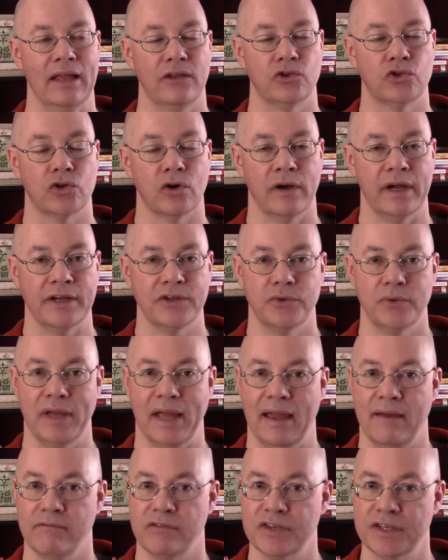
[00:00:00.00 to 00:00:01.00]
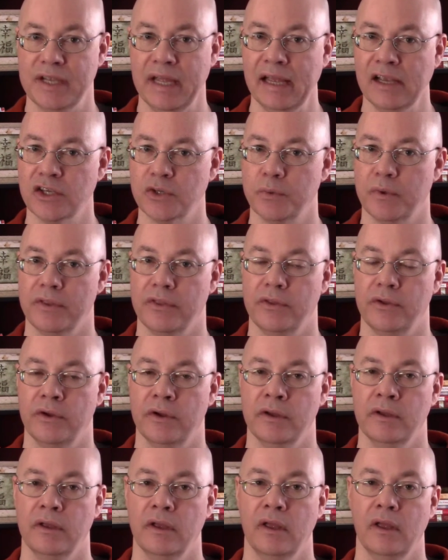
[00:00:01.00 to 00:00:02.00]
trying to have sex with
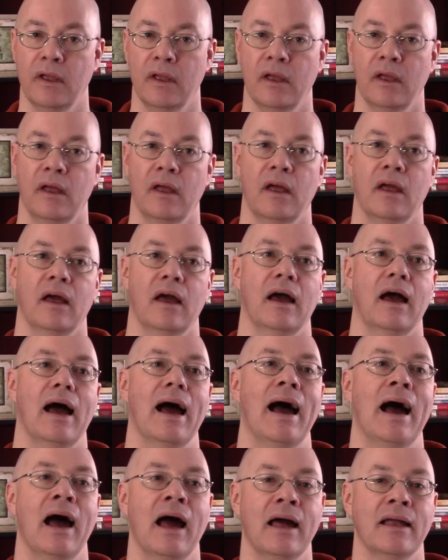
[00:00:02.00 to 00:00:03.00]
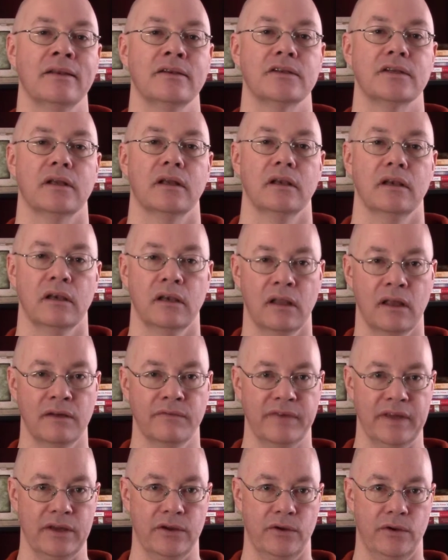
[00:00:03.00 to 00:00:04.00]
her aren't
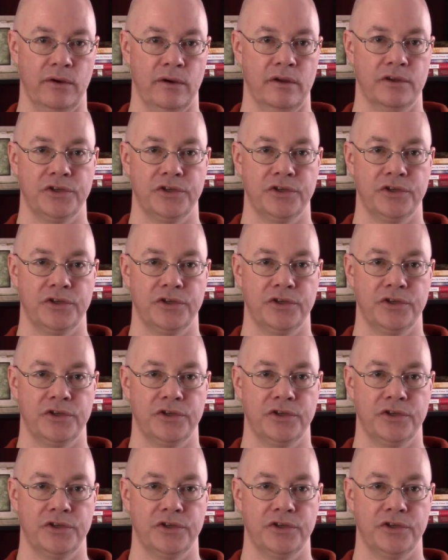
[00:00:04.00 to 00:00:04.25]
loving her.